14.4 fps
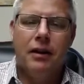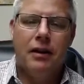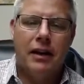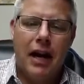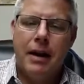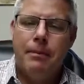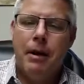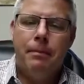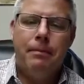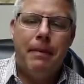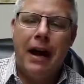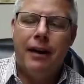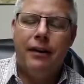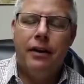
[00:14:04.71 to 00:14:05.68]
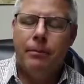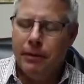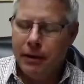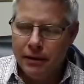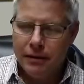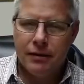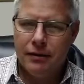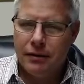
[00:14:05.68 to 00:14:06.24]
came up out of the
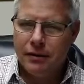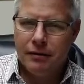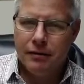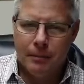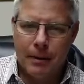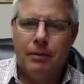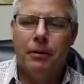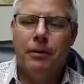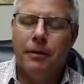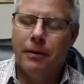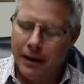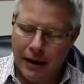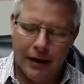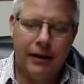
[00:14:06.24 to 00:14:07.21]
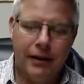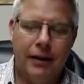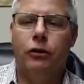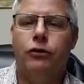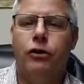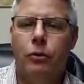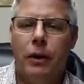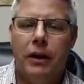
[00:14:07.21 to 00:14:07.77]
abyss, remember, and killed
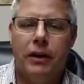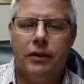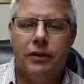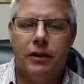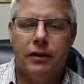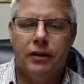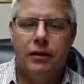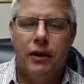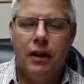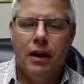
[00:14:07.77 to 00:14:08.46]
two witnesses.